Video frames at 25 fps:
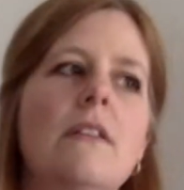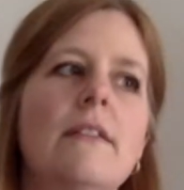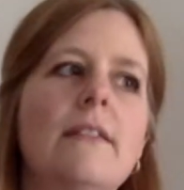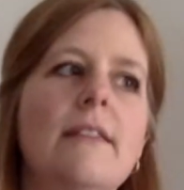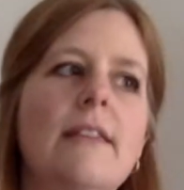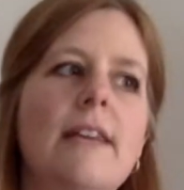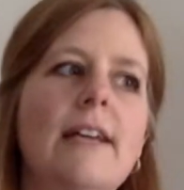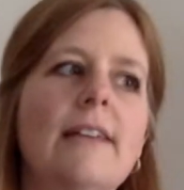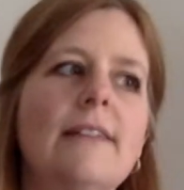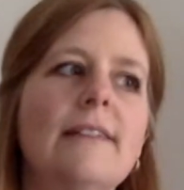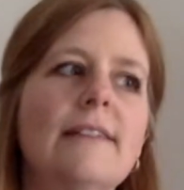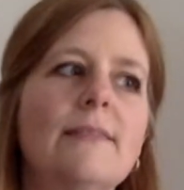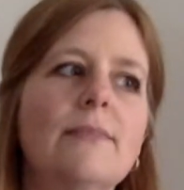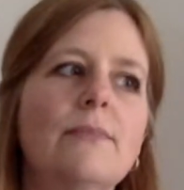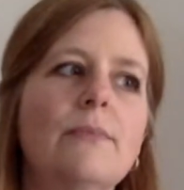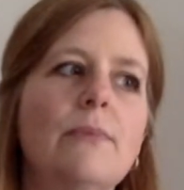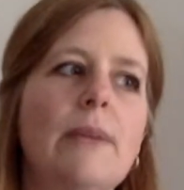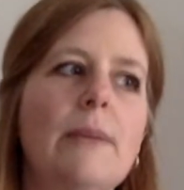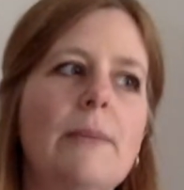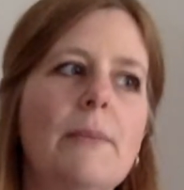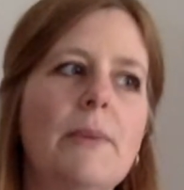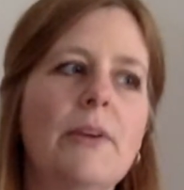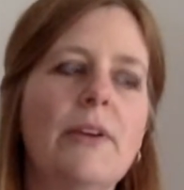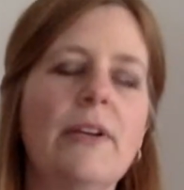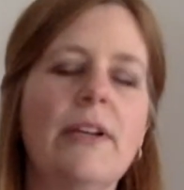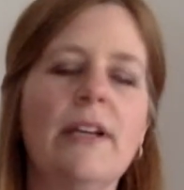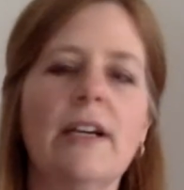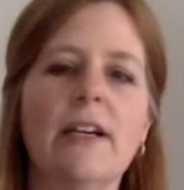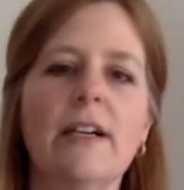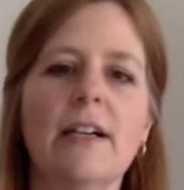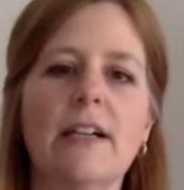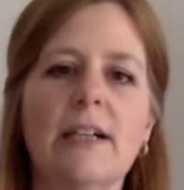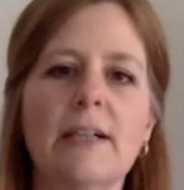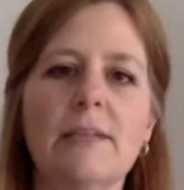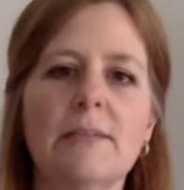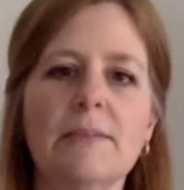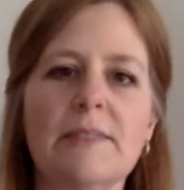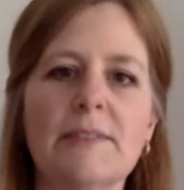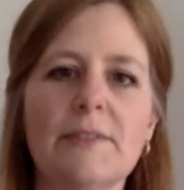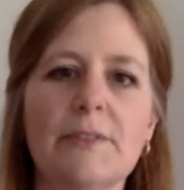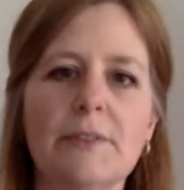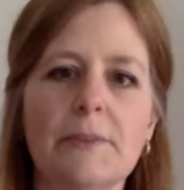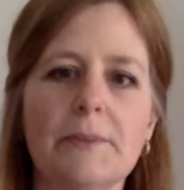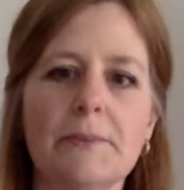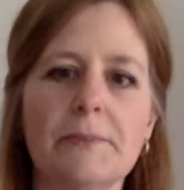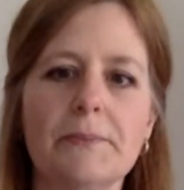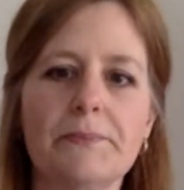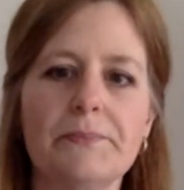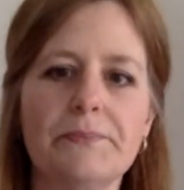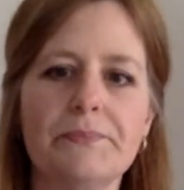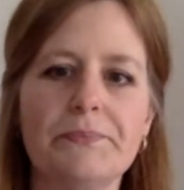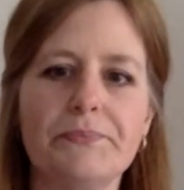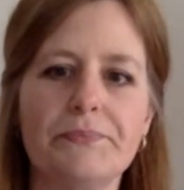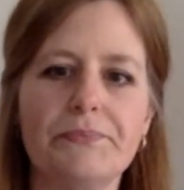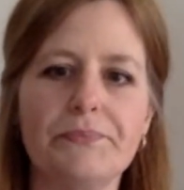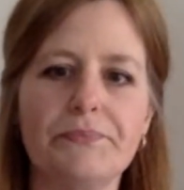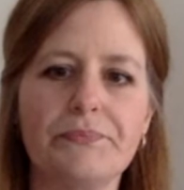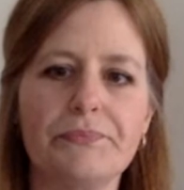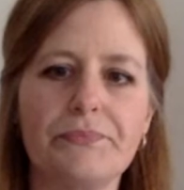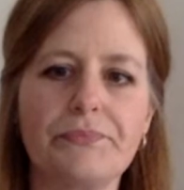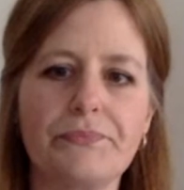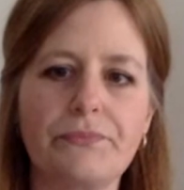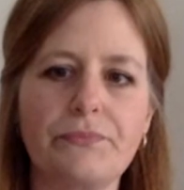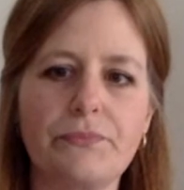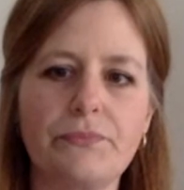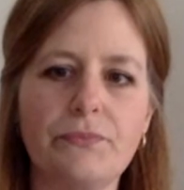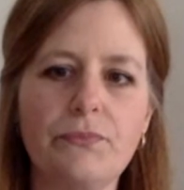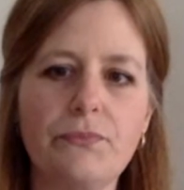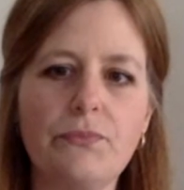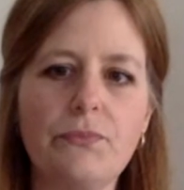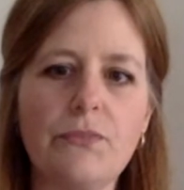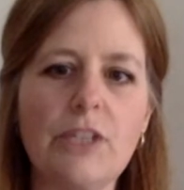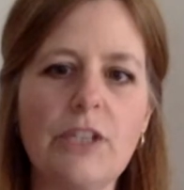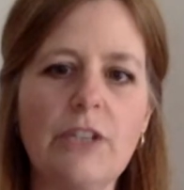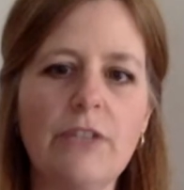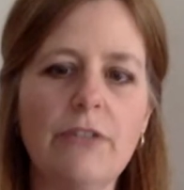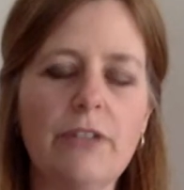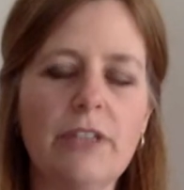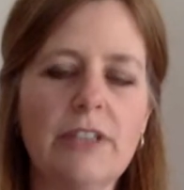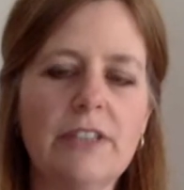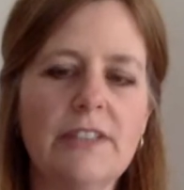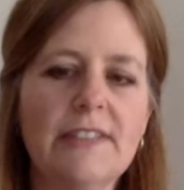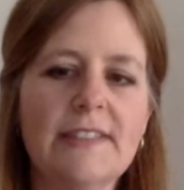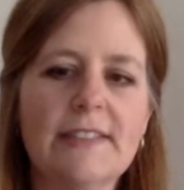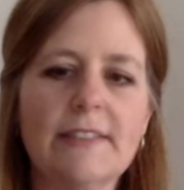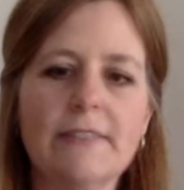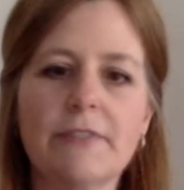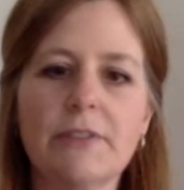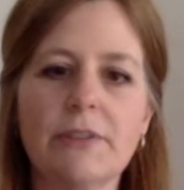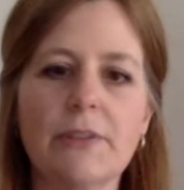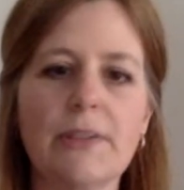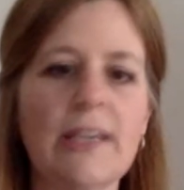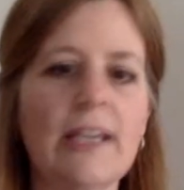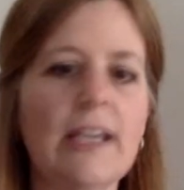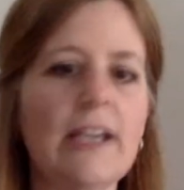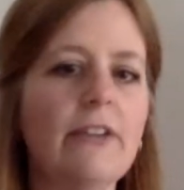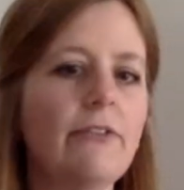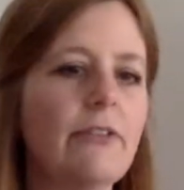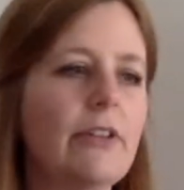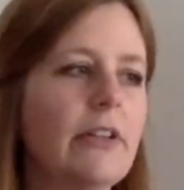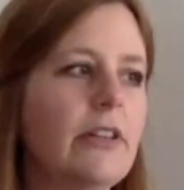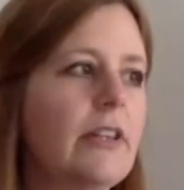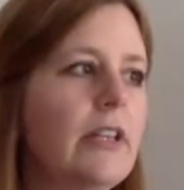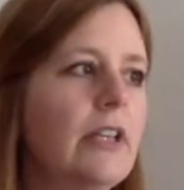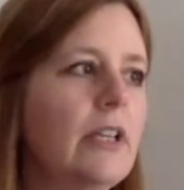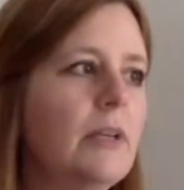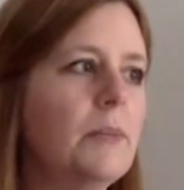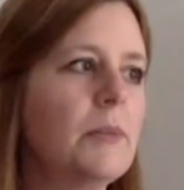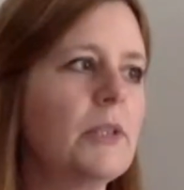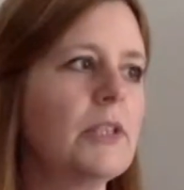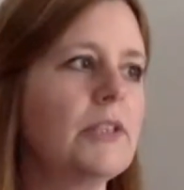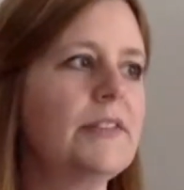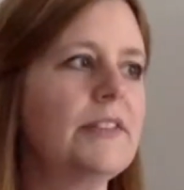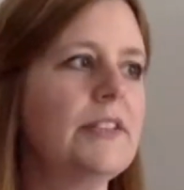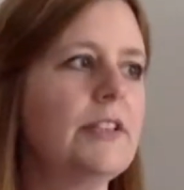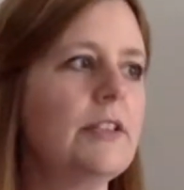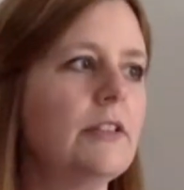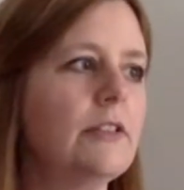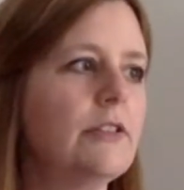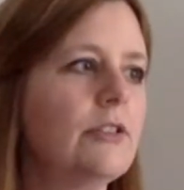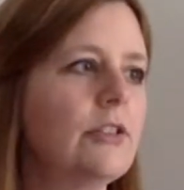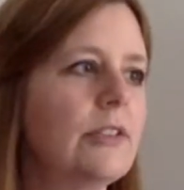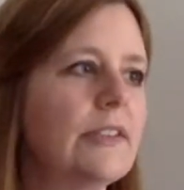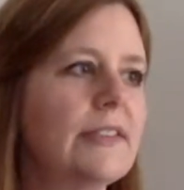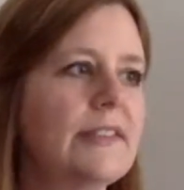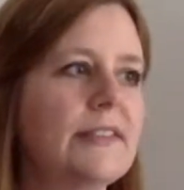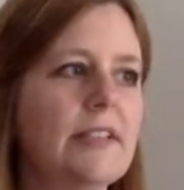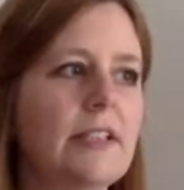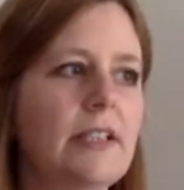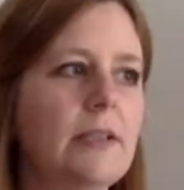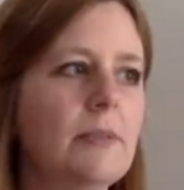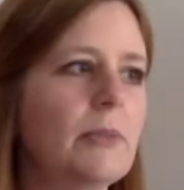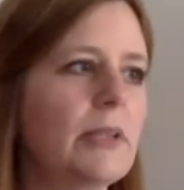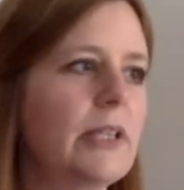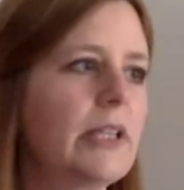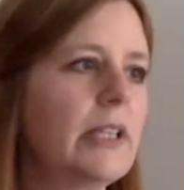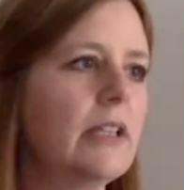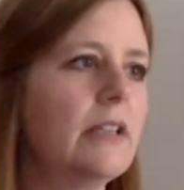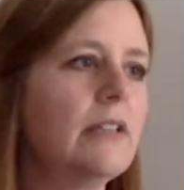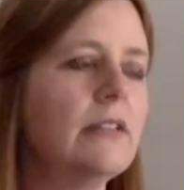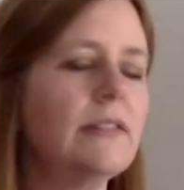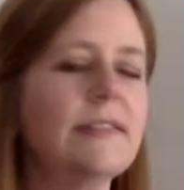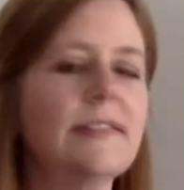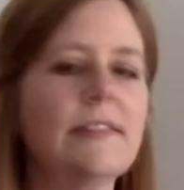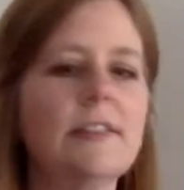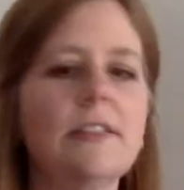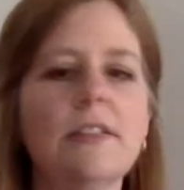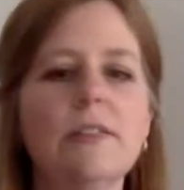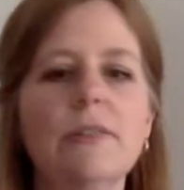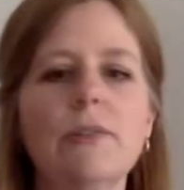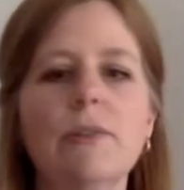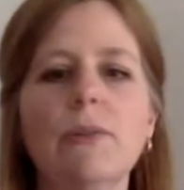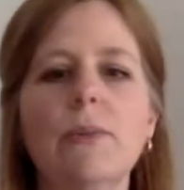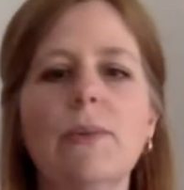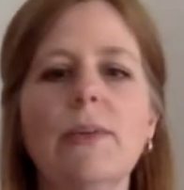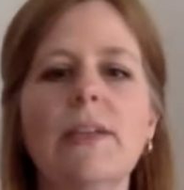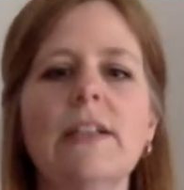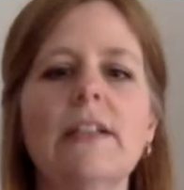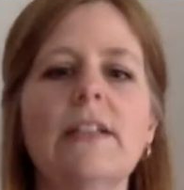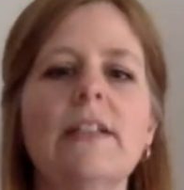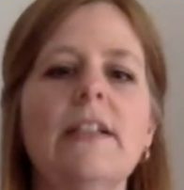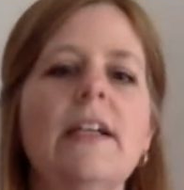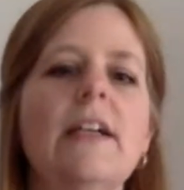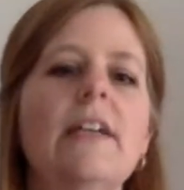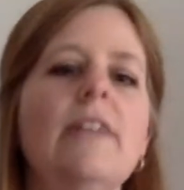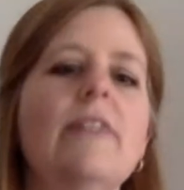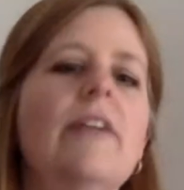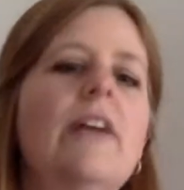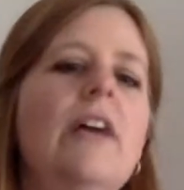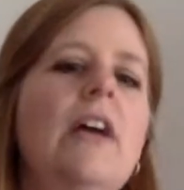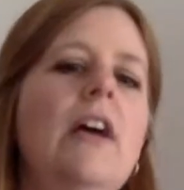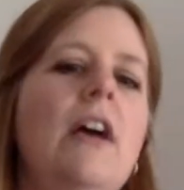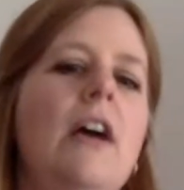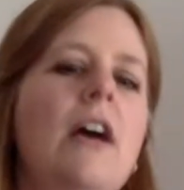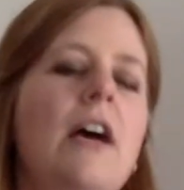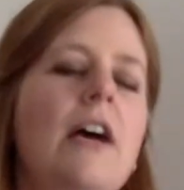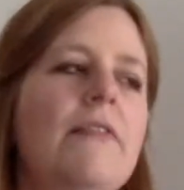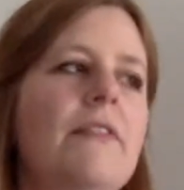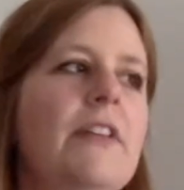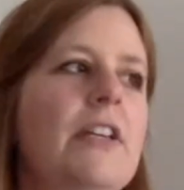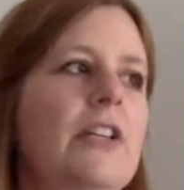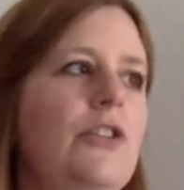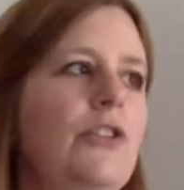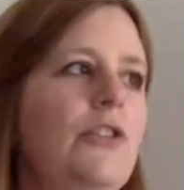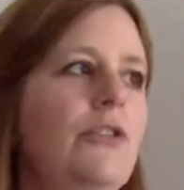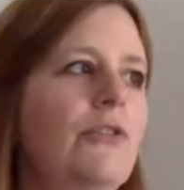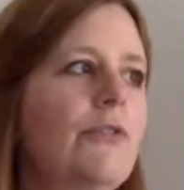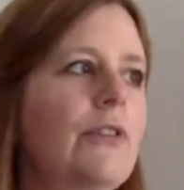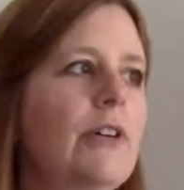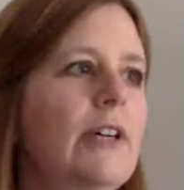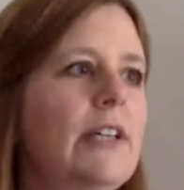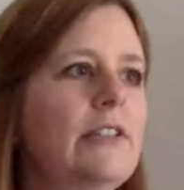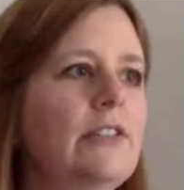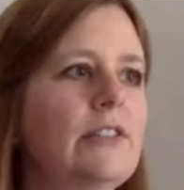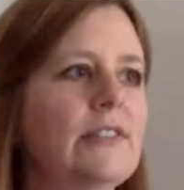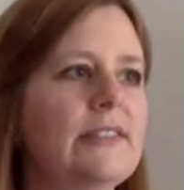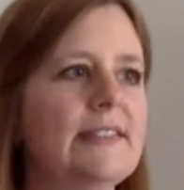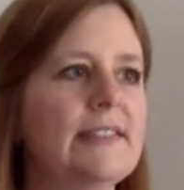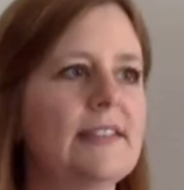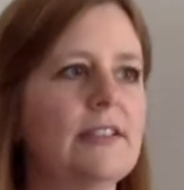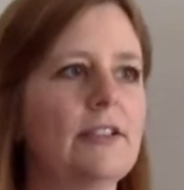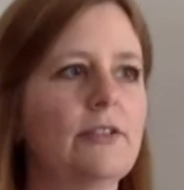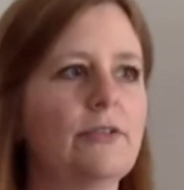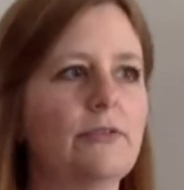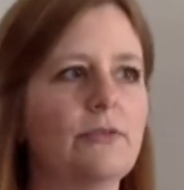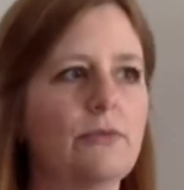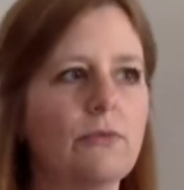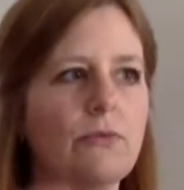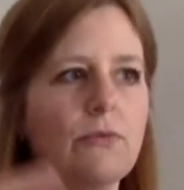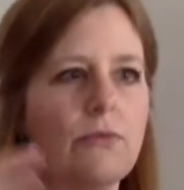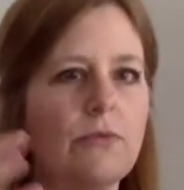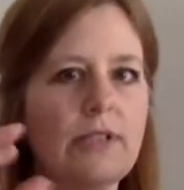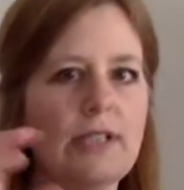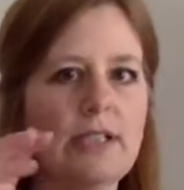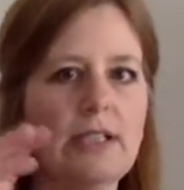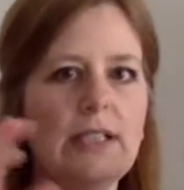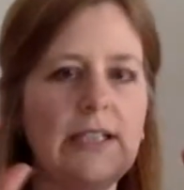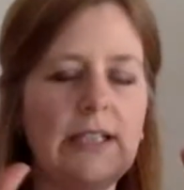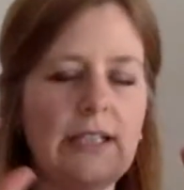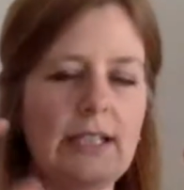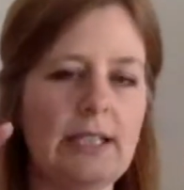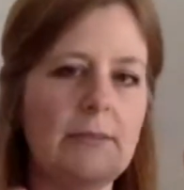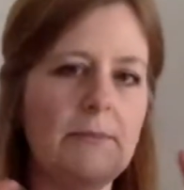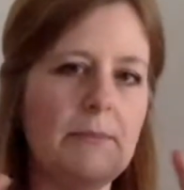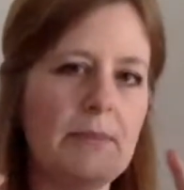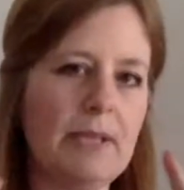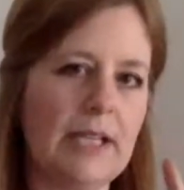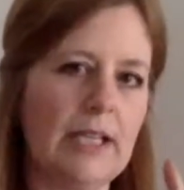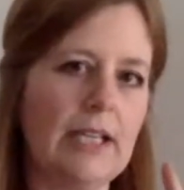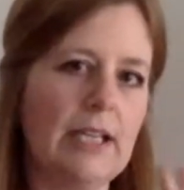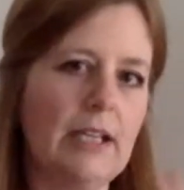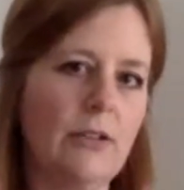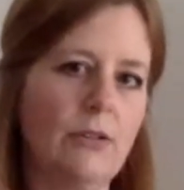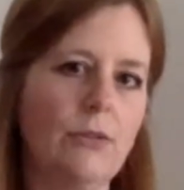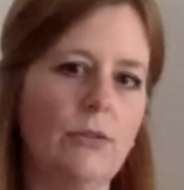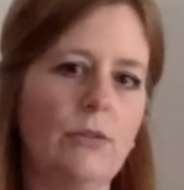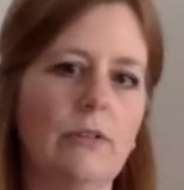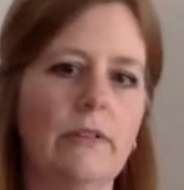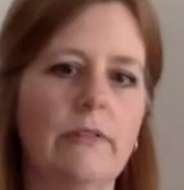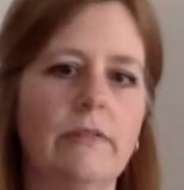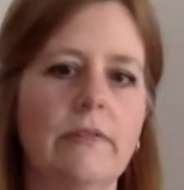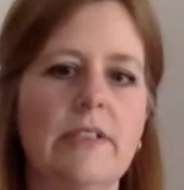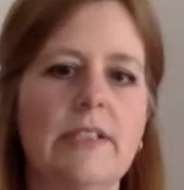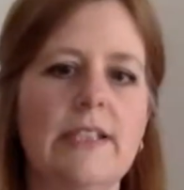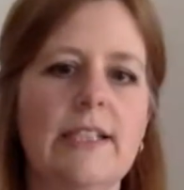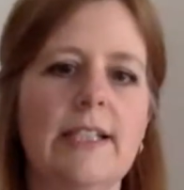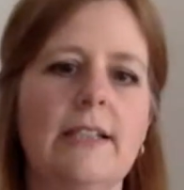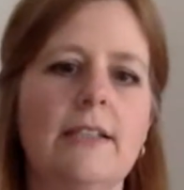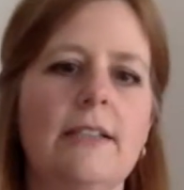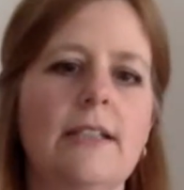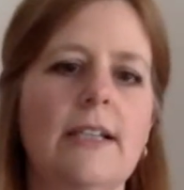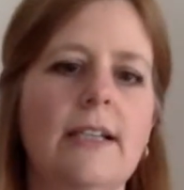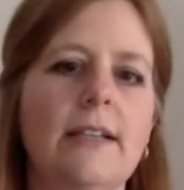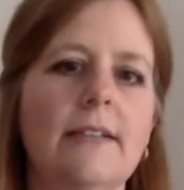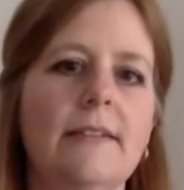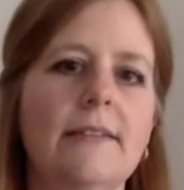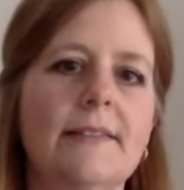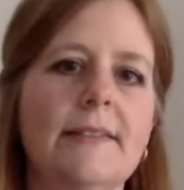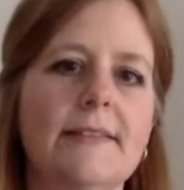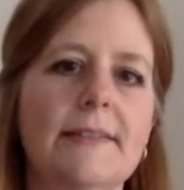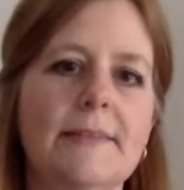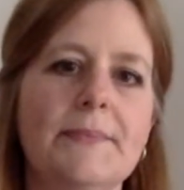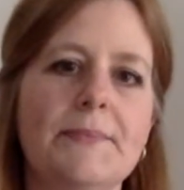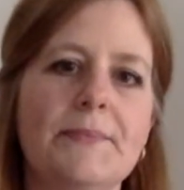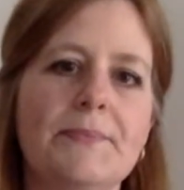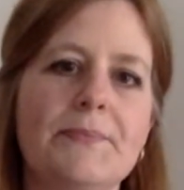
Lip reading: That's where burnout comes from. You find yourself doing everything because you don't trust anybody else to do it well enough. And then you find yourself really nitpicking all of the details.